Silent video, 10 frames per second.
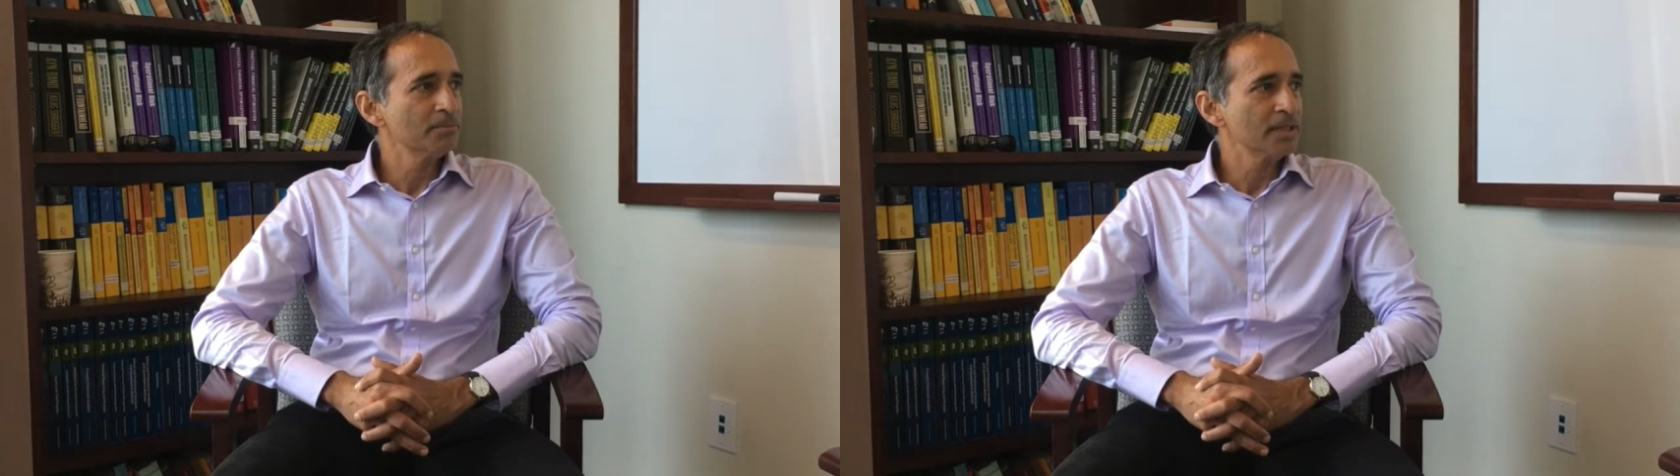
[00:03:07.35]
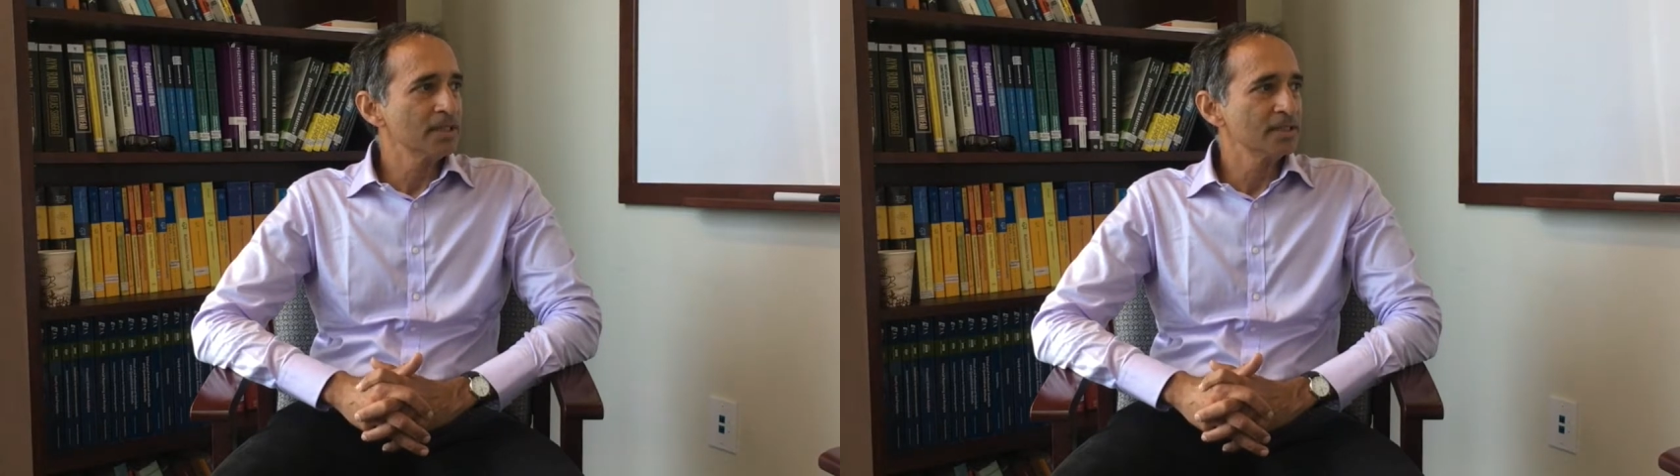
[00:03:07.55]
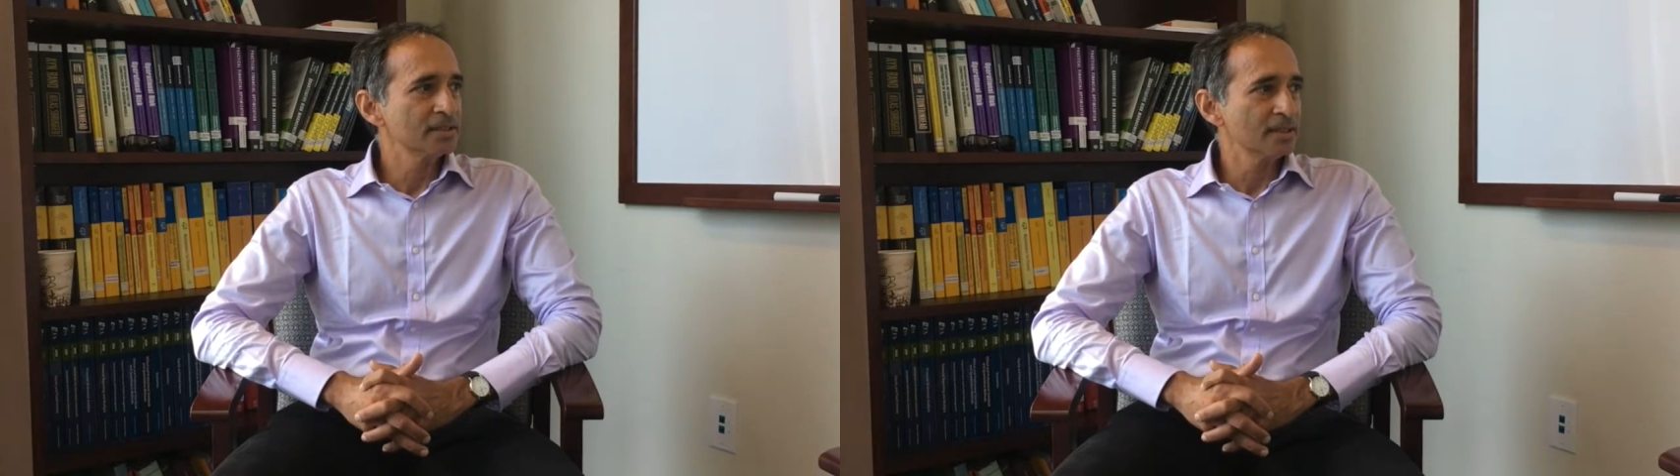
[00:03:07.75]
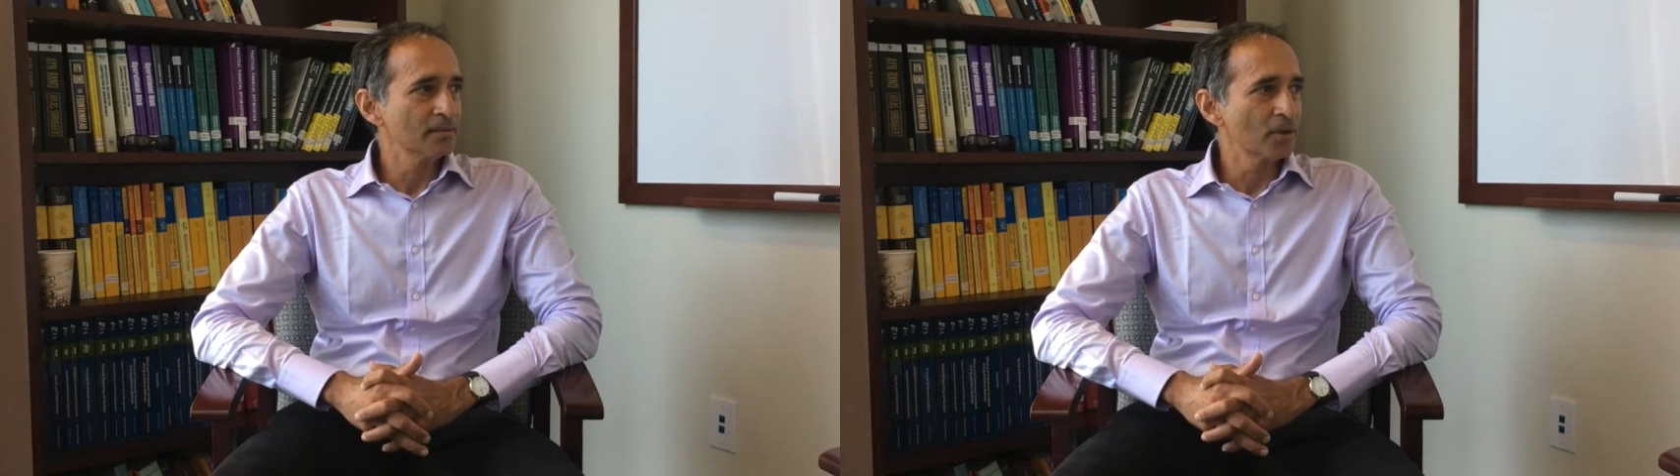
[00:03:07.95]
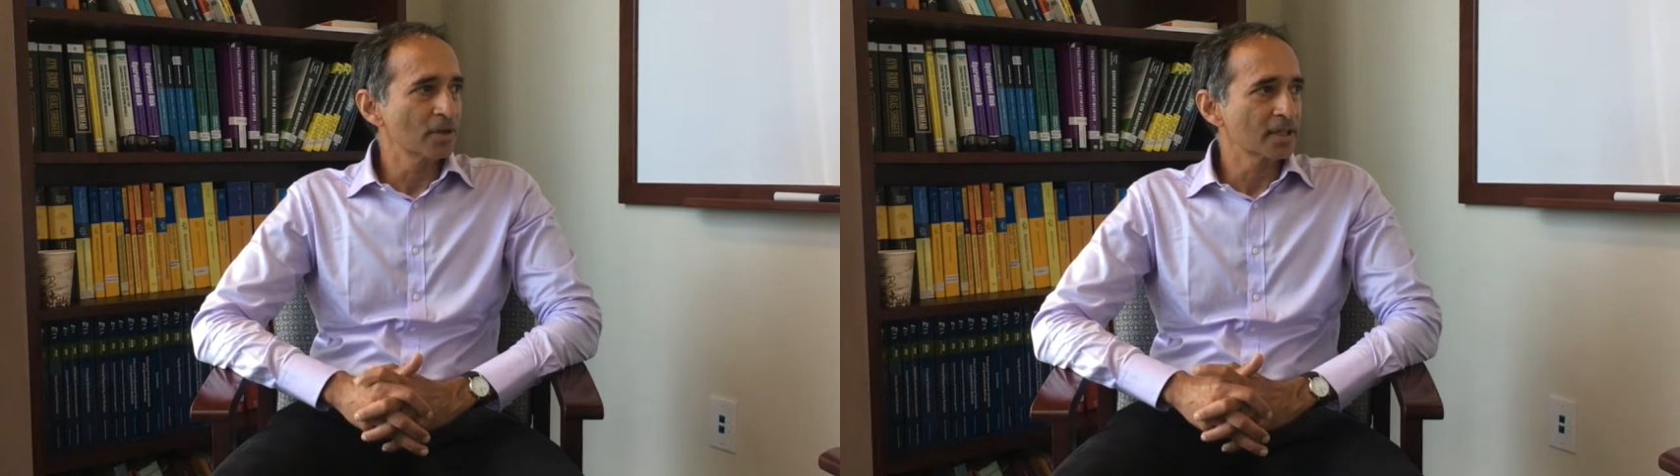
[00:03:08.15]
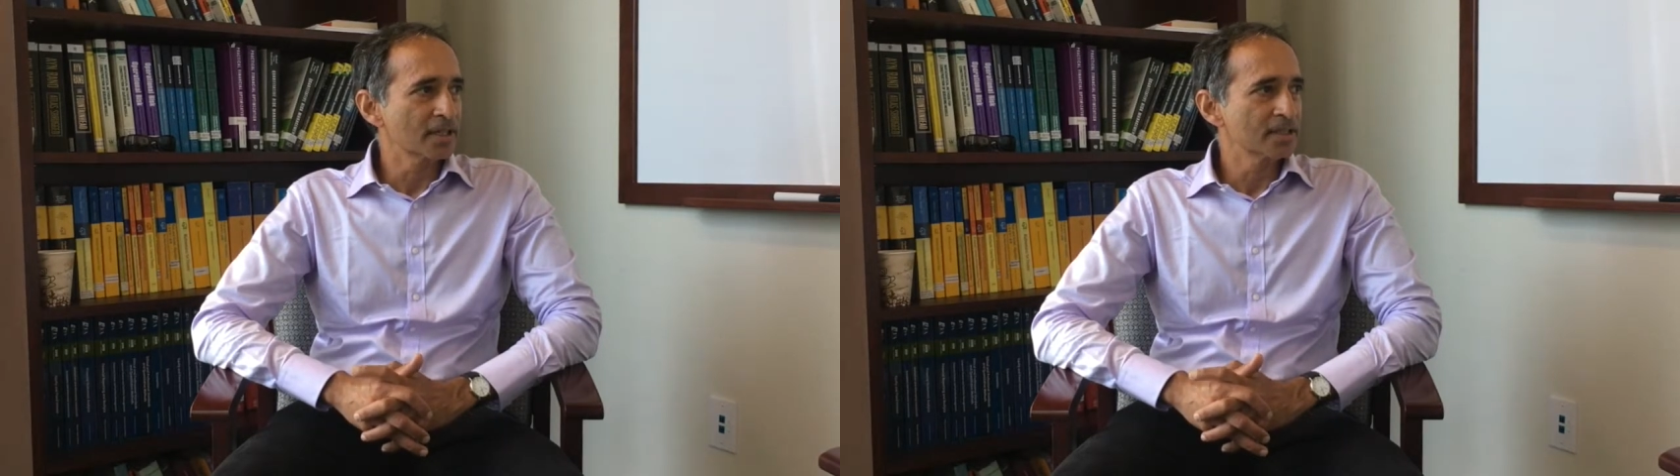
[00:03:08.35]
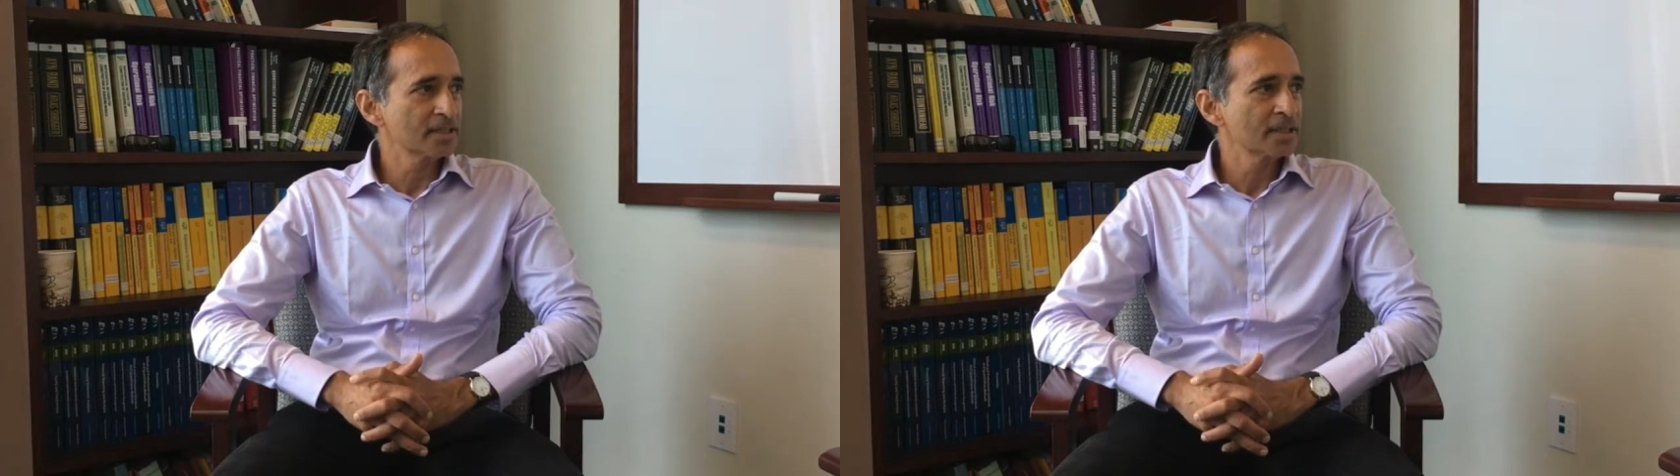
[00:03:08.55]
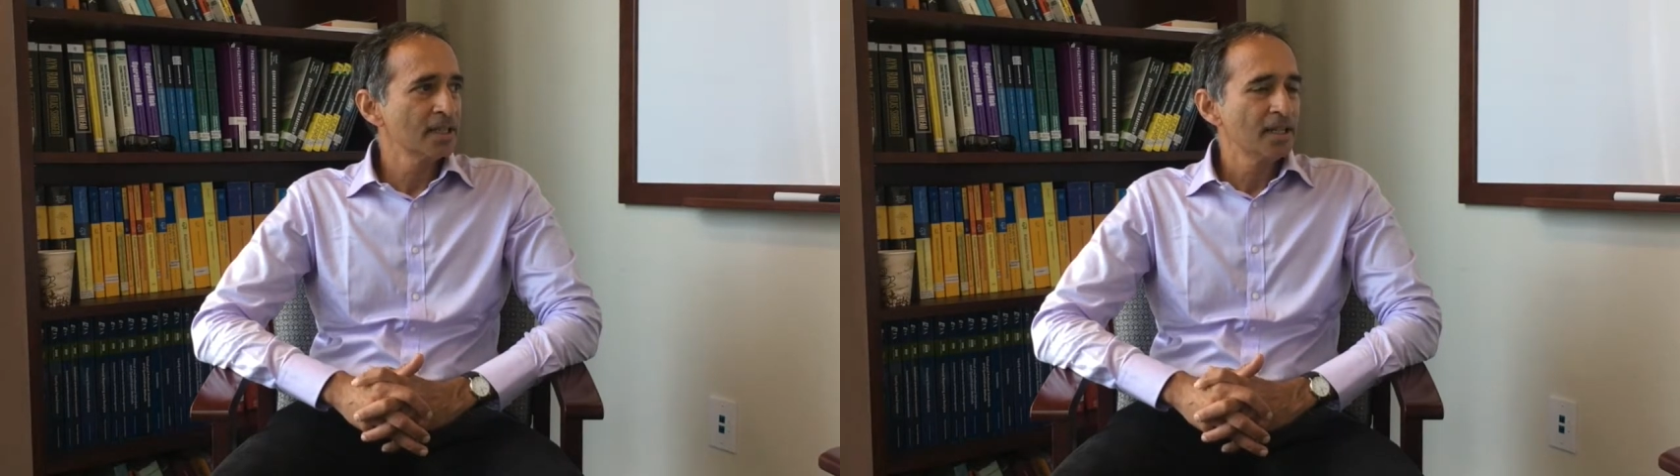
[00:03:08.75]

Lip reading: beings in the markets.